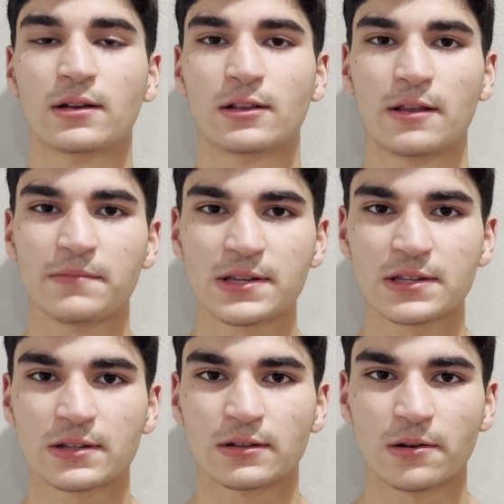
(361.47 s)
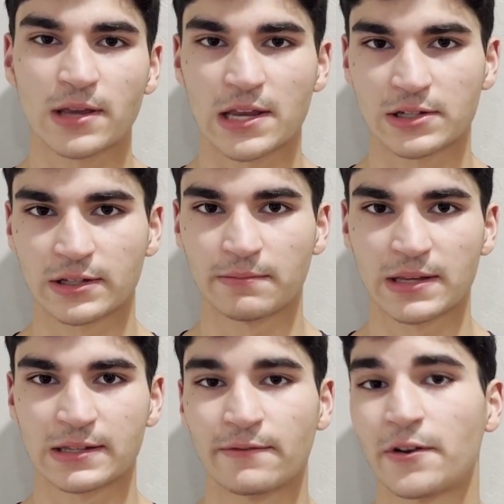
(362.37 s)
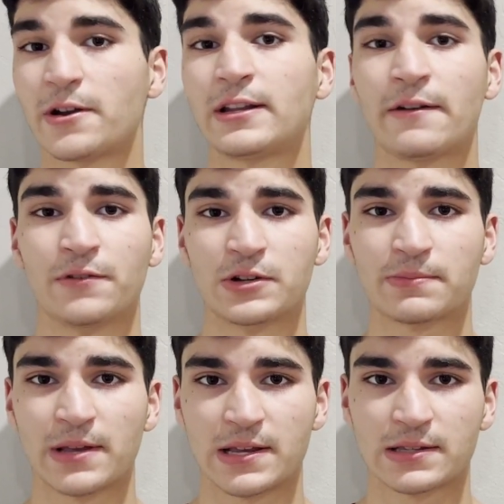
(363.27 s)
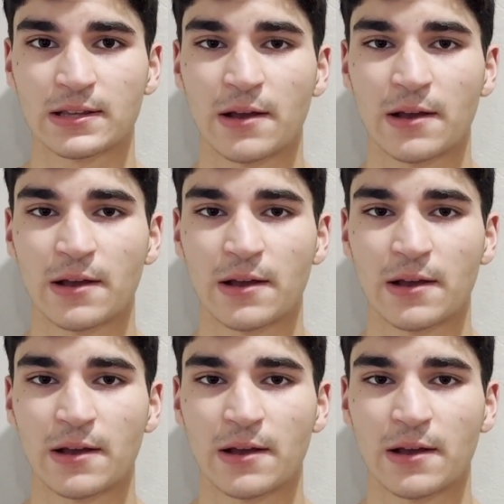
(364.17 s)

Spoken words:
Colombia's location makes it a very diverse place,